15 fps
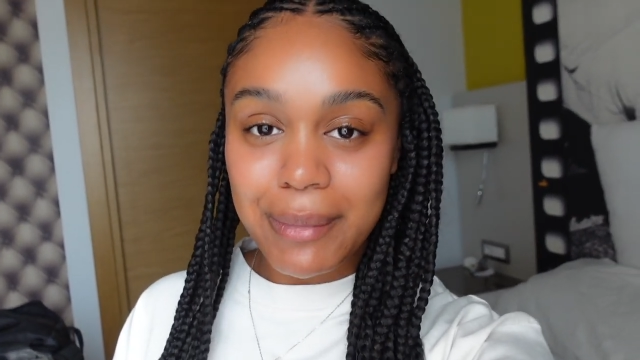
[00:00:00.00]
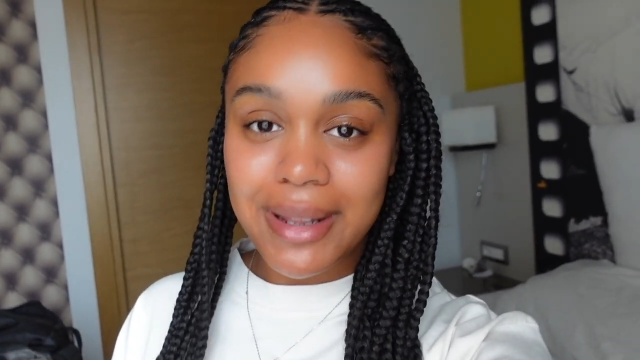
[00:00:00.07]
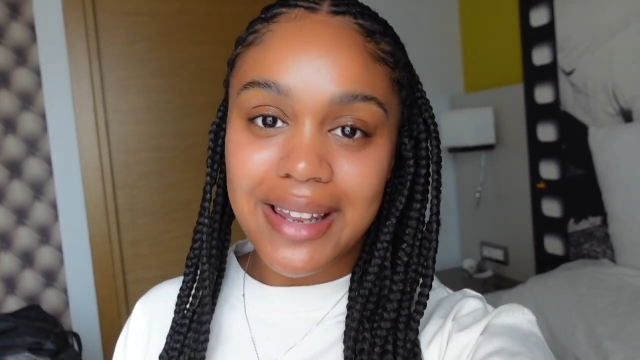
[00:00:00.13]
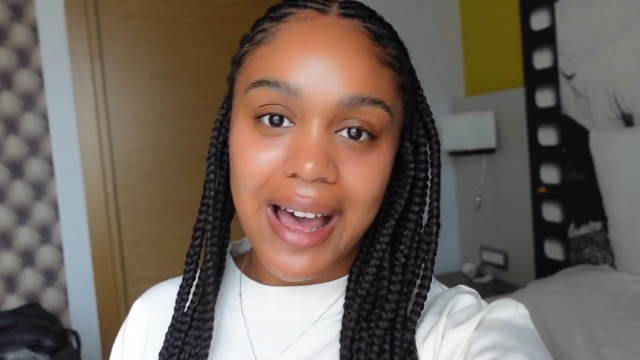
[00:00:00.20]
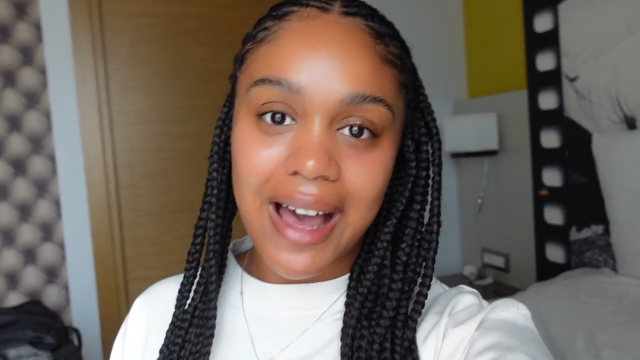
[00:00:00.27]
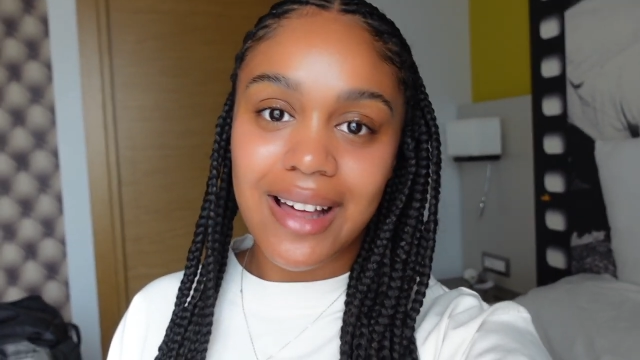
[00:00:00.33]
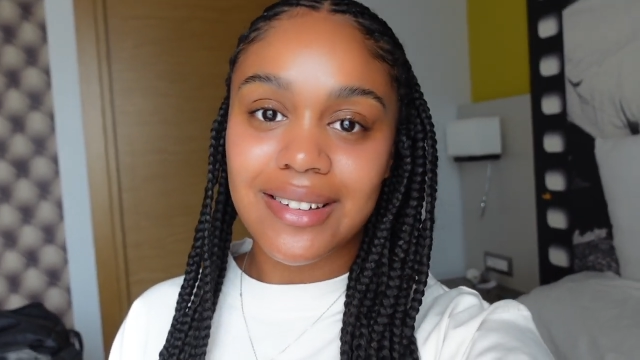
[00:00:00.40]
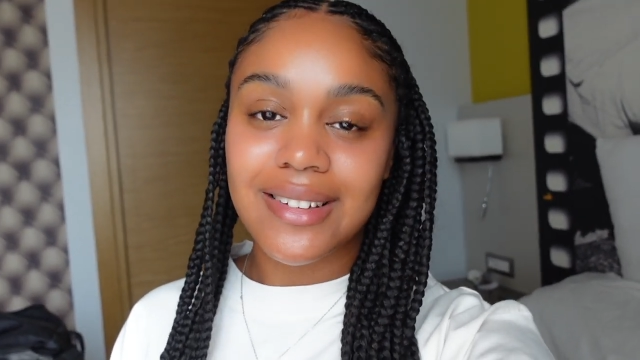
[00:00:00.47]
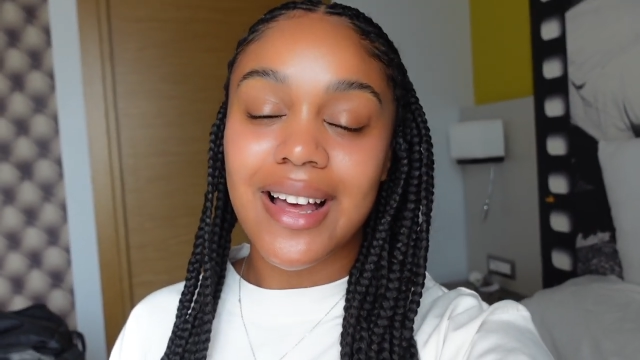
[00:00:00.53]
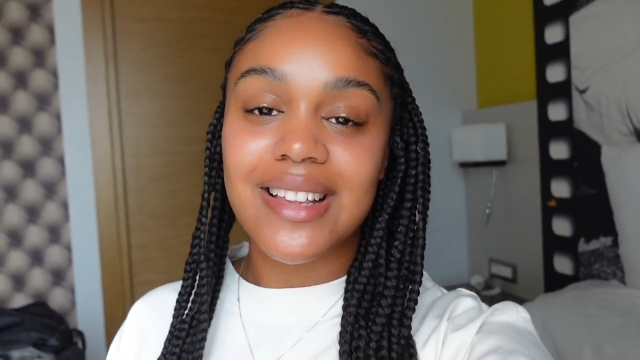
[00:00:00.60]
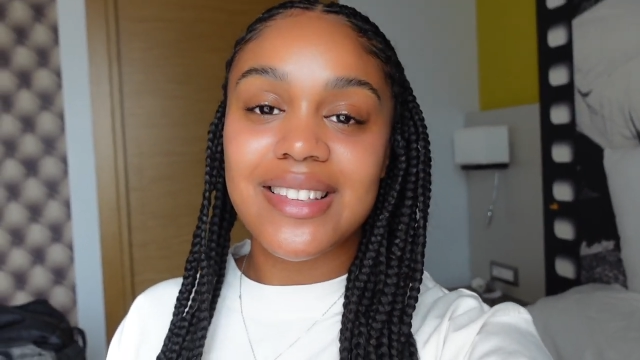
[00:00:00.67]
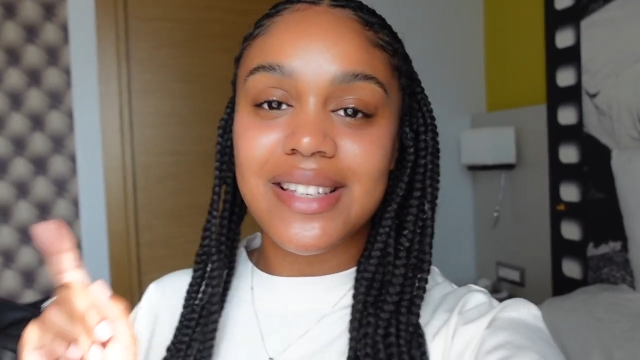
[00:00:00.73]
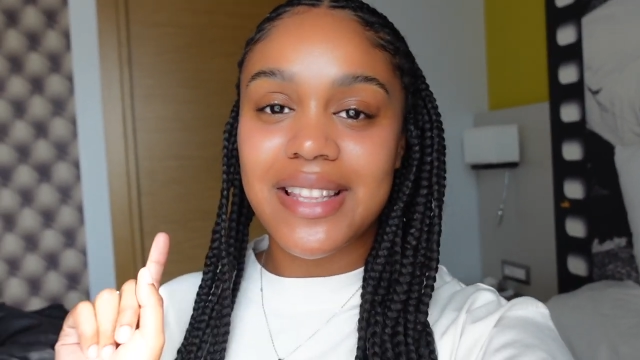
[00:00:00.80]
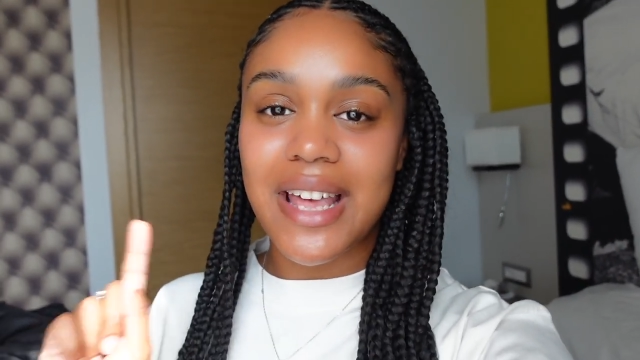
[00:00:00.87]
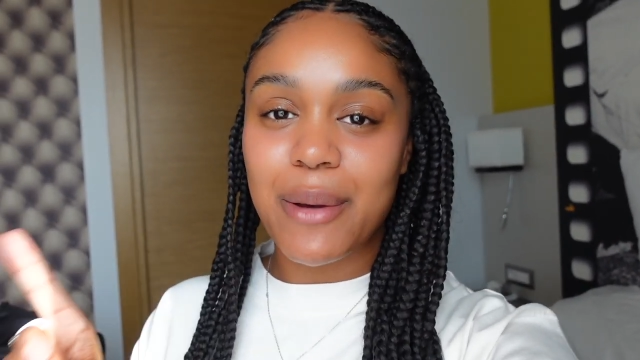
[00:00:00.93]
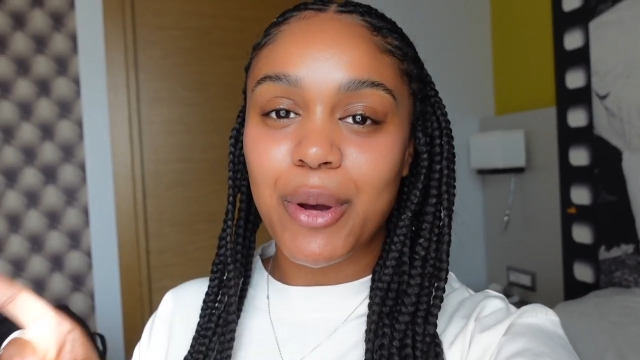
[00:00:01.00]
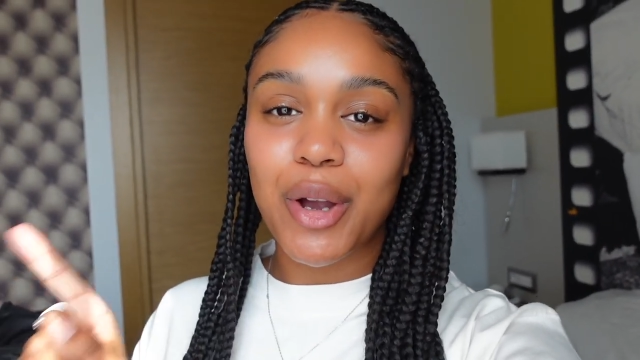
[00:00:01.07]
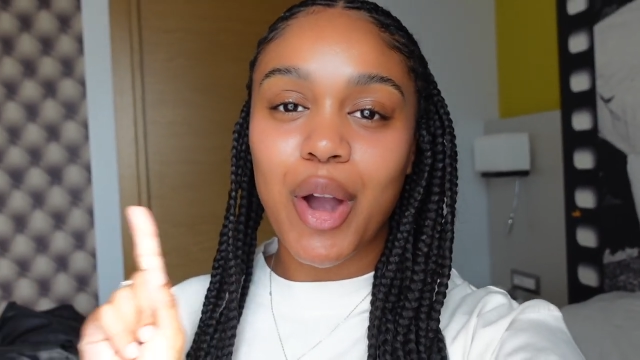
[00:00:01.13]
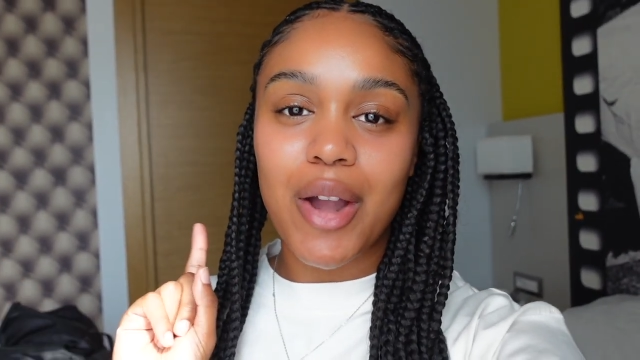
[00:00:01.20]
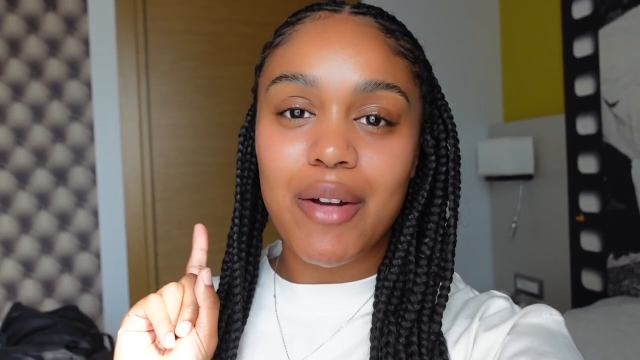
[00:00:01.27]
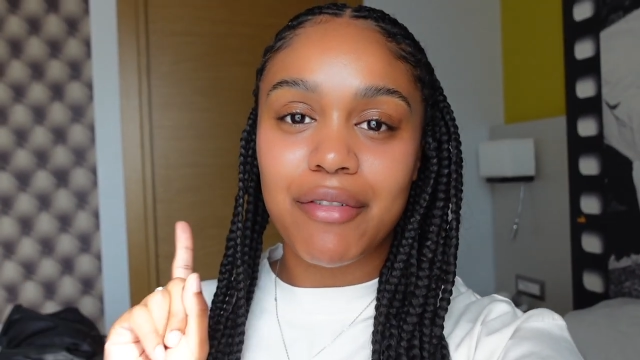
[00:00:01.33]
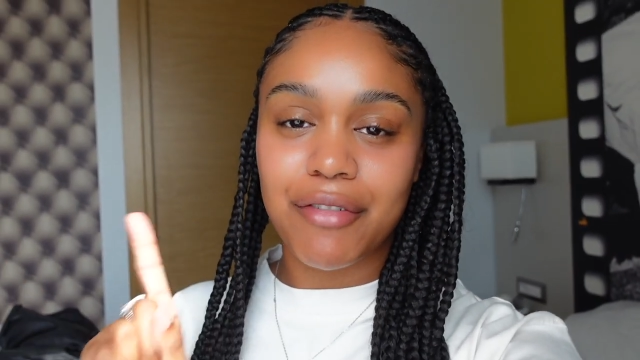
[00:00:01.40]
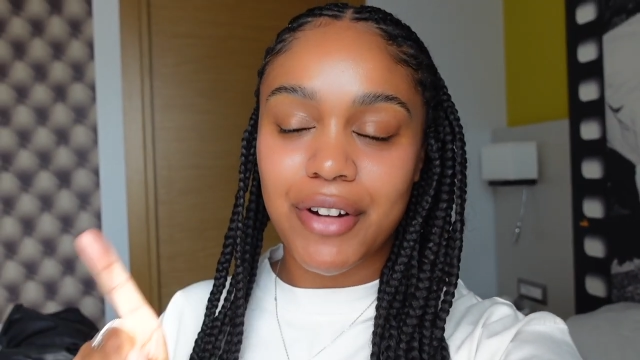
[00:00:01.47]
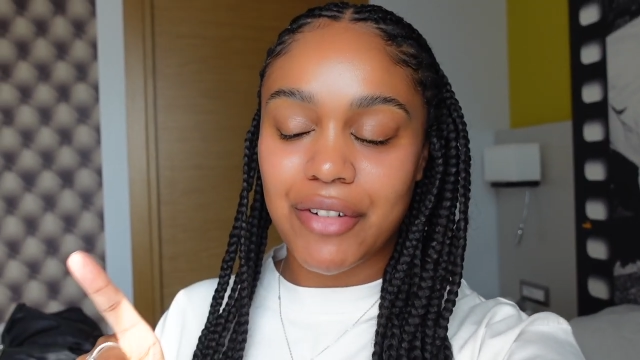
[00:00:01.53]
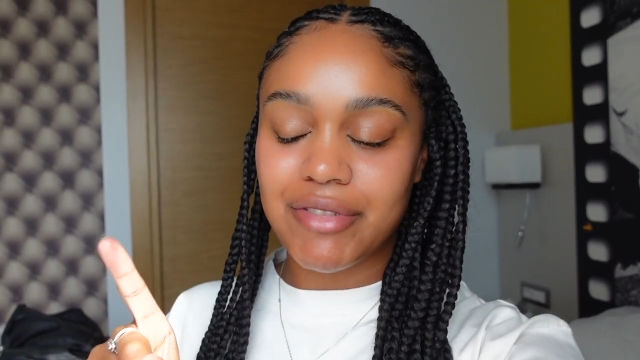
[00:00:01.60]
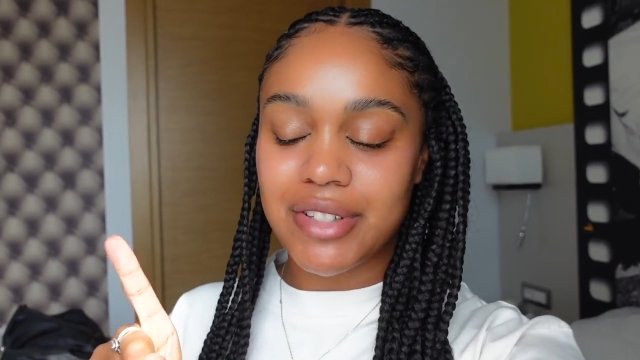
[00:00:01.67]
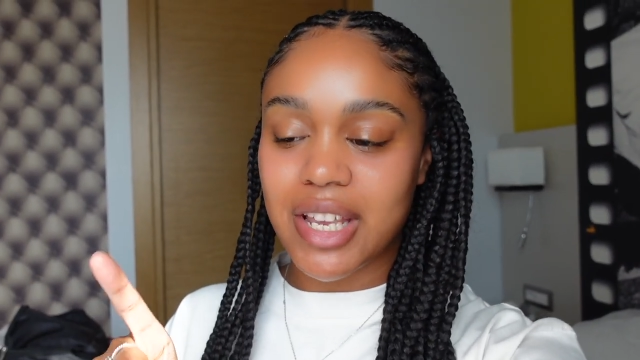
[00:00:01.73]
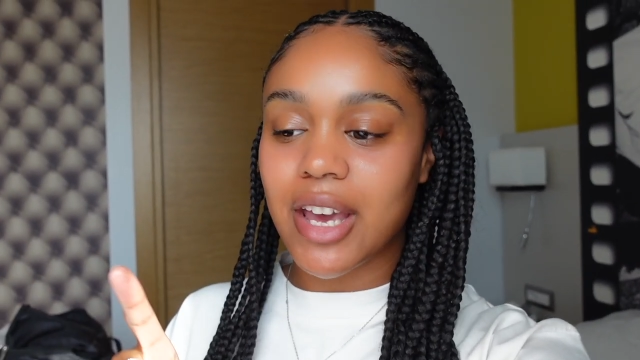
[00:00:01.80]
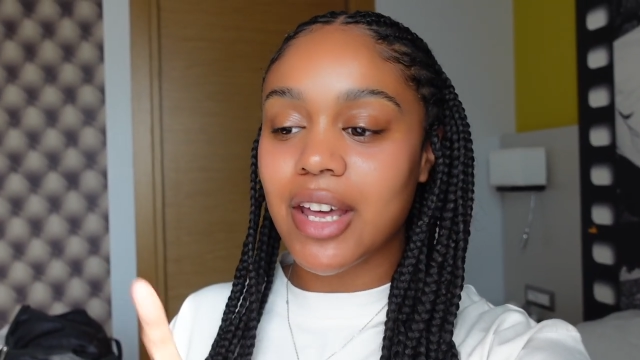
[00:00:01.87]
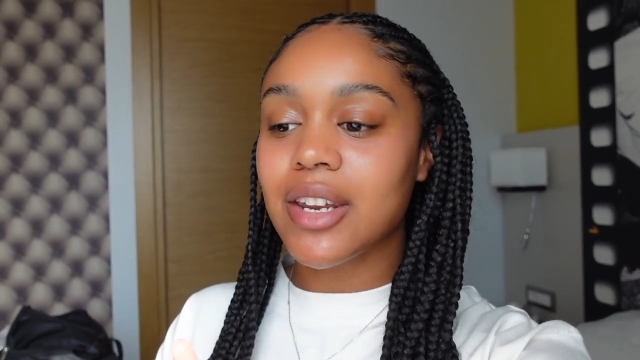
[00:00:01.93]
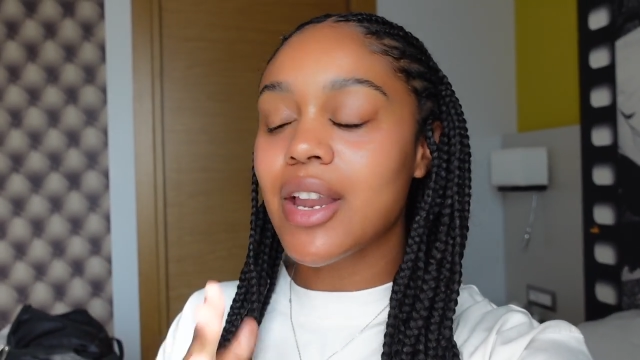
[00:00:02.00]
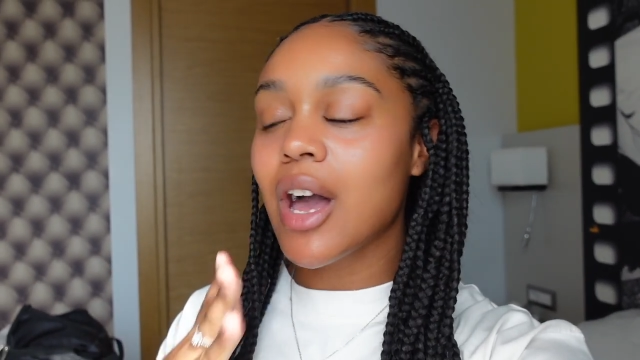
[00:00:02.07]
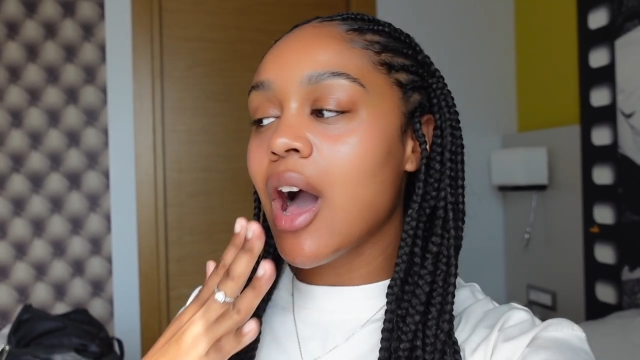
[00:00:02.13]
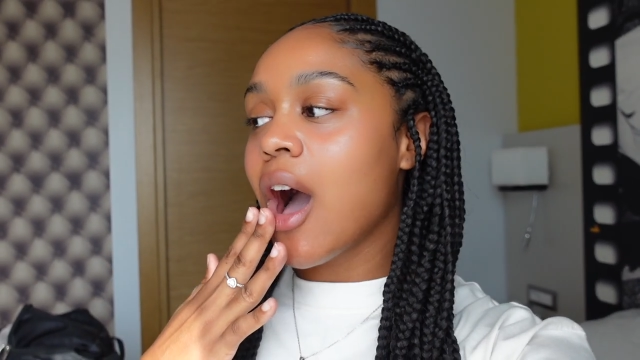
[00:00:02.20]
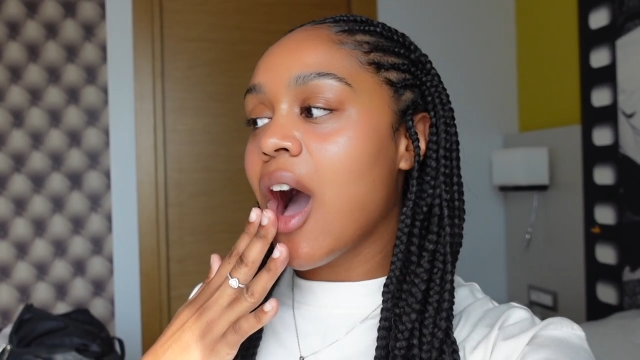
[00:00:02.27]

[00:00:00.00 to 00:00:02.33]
Milan and today we're going thrifting.